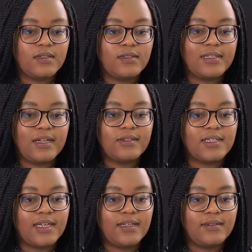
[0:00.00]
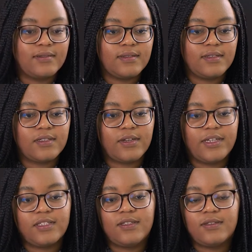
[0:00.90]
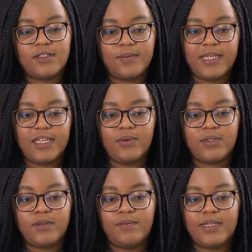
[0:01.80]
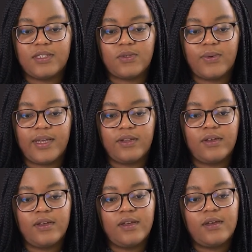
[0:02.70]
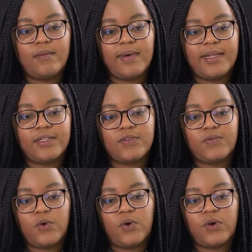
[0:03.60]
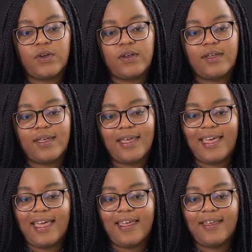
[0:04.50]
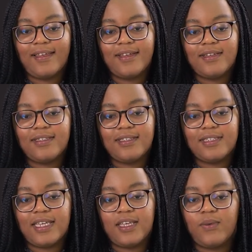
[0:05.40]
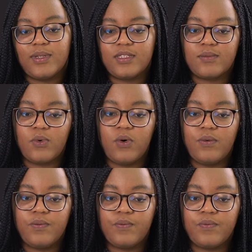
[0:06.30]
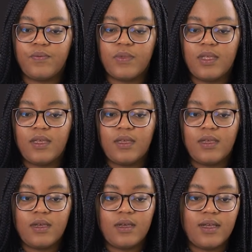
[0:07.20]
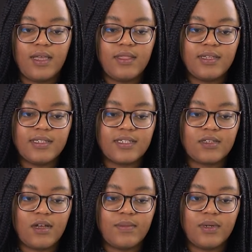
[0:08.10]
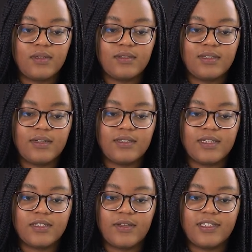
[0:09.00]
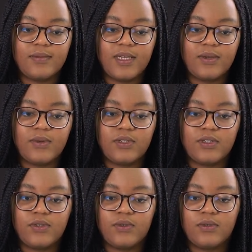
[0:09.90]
Delta is going to be equal to b squared minus 4ac once more. In this example, delta is going to be equal to